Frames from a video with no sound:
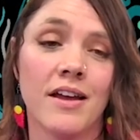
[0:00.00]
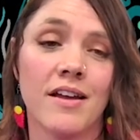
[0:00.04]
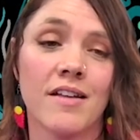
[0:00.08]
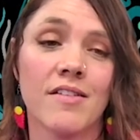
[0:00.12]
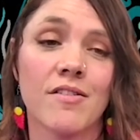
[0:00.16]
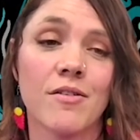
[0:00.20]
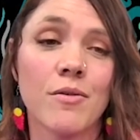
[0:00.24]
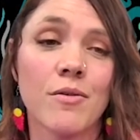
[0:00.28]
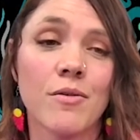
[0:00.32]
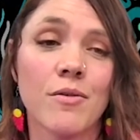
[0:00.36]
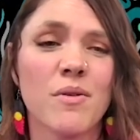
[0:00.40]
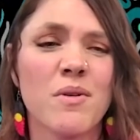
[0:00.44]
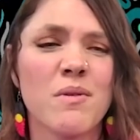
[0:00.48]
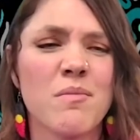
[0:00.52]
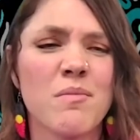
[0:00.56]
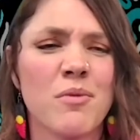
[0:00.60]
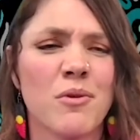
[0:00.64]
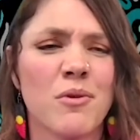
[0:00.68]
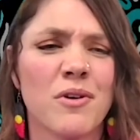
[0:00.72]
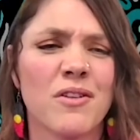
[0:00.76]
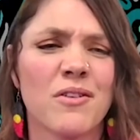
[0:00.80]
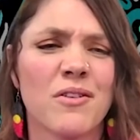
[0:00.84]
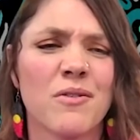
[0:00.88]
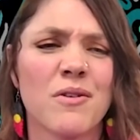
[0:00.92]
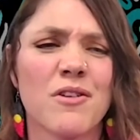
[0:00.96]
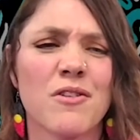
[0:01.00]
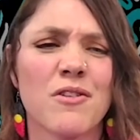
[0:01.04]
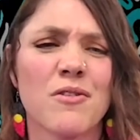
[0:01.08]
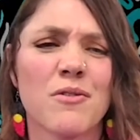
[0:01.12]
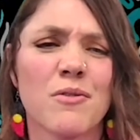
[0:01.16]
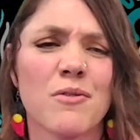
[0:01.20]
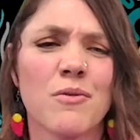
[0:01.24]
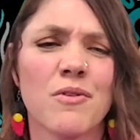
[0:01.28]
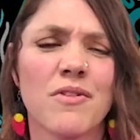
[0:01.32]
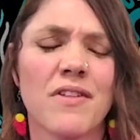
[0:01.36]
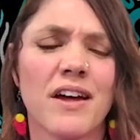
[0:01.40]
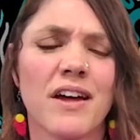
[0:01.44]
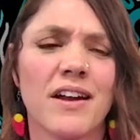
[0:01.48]
It's also important to
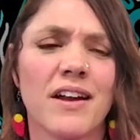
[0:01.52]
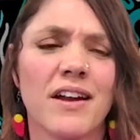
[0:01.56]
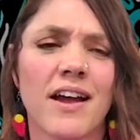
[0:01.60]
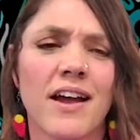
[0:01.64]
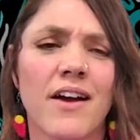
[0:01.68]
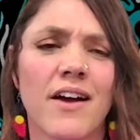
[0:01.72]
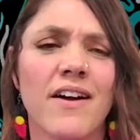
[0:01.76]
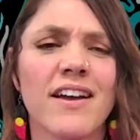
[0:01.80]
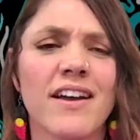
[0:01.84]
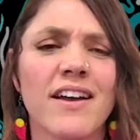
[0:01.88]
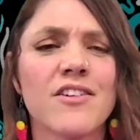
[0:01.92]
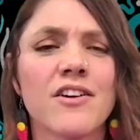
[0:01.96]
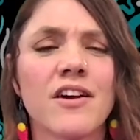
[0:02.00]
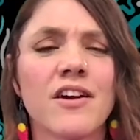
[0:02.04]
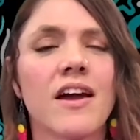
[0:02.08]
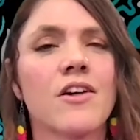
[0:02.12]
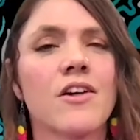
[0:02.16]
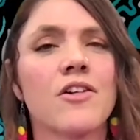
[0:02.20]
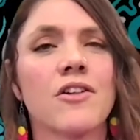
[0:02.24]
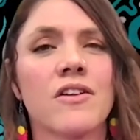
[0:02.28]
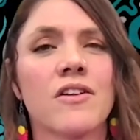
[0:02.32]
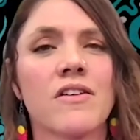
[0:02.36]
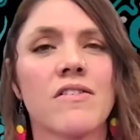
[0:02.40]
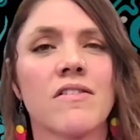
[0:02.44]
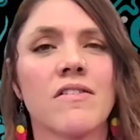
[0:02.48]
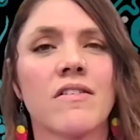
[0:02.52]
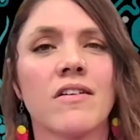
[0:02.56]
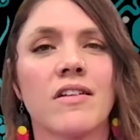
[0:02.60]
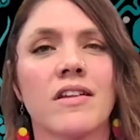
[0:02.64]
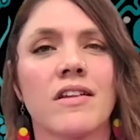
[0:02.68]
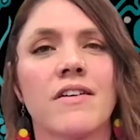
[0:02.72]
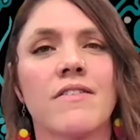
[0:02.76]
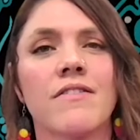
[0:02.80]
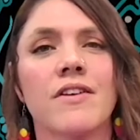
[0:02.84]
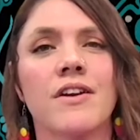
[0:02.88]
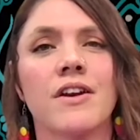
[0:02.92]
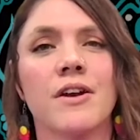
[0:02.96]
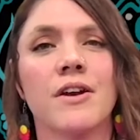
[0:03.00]
ensure that our education is
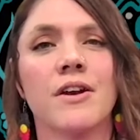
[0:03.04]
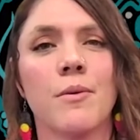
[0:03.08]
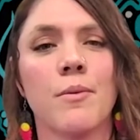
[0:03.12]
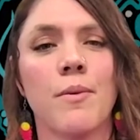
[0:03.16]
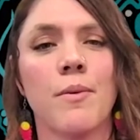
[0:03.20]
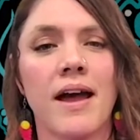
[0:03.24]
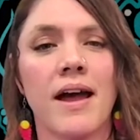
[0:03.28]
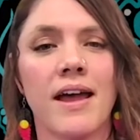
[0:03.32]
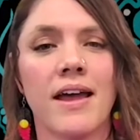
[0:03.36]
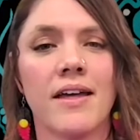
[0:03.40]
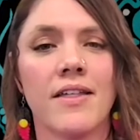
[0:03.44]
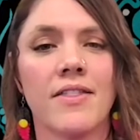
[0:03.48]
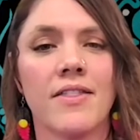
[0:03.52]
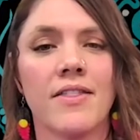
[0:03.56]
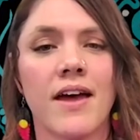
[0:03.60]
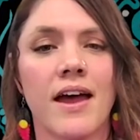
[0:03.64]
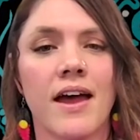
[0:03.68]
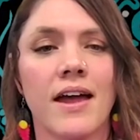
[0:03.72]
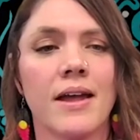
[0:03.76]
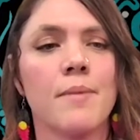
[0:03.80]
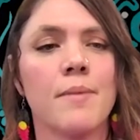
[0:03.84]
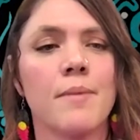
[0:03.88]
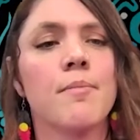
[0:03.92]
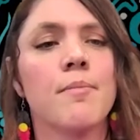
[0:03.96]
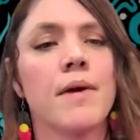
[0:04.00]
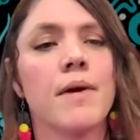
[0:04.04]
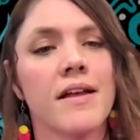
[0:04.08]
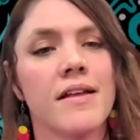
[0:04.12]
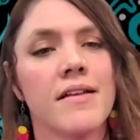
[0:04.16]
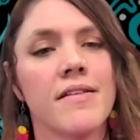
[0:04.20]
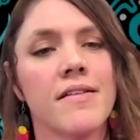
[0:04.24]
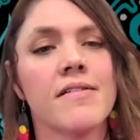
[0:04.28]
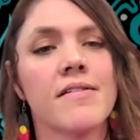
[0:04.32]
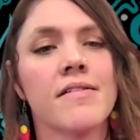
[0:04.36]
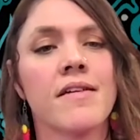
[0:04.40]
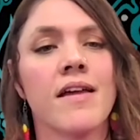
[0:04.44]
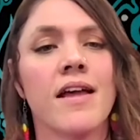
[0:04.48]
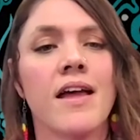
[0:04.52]
delivered in a way that
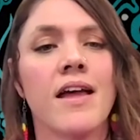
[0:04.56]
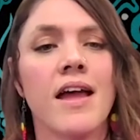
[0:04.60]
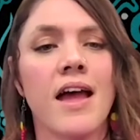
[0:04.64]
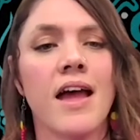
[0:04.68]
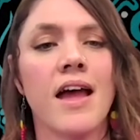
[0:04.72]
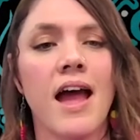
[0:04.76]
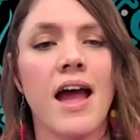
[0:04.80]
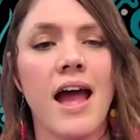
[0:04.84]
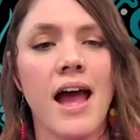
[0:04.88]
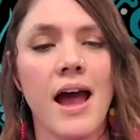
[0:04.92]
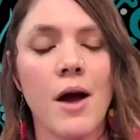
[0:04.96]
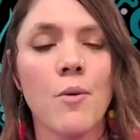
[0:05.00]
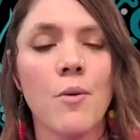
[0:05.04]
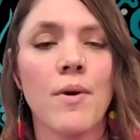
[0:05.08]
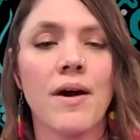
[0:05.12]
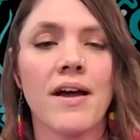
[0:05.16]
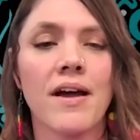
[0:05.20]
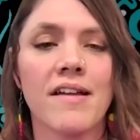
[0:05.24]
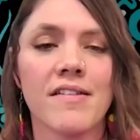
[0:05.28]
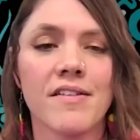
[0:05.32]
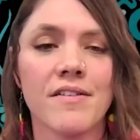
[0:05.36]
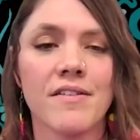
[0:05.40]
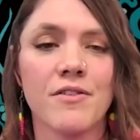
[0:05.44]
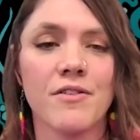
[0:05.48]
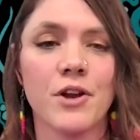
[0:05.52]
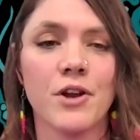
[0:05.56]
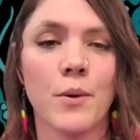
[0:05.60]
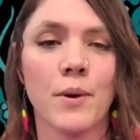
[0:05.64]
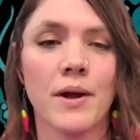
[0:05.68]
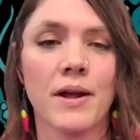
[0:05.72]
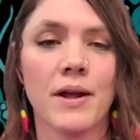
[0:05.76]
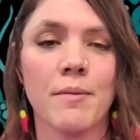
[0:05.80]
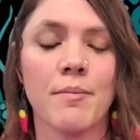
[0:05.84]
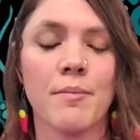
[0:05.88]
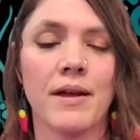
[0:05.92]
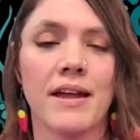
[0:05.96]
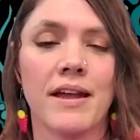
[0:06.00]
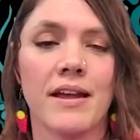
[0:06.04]
embeds our ways of
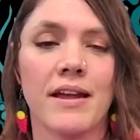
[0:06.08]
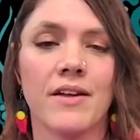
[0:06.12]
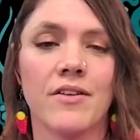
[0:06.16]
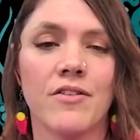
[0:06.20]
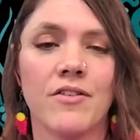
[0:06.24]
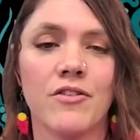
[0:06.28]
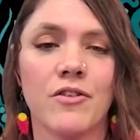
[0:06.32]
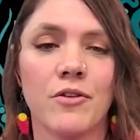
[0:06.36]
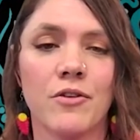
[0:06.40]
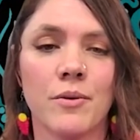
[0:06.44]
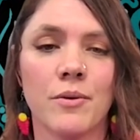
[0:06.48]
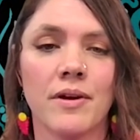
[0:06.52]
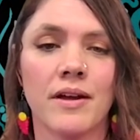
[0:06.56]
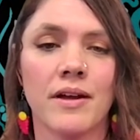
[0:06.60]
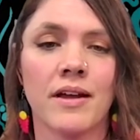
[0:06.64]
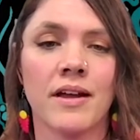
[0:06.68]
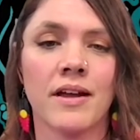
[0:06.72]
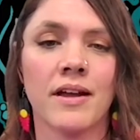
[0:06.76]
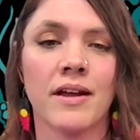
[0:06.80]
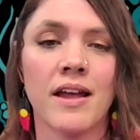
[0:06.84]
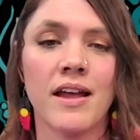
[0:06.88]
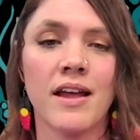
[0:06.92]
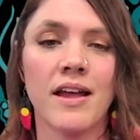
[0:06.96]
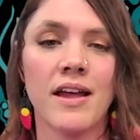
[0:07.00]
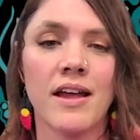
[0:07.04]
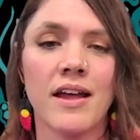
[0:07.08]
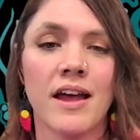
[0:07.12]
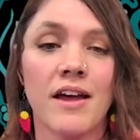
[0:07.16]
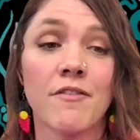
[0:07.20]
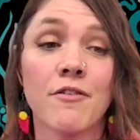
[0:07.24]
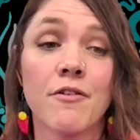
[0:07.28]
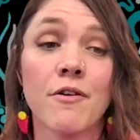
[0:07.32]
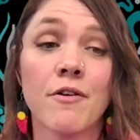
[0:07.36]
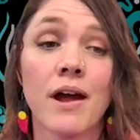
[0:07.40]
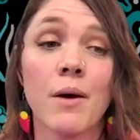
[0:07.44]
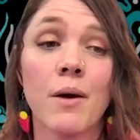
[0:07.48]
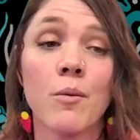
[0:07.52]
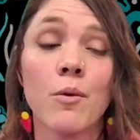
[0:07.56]
knowing, being and doing.
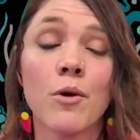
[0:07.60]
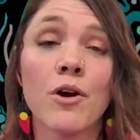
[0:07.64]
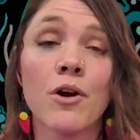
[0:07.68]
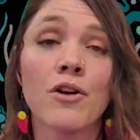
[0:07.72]
And for our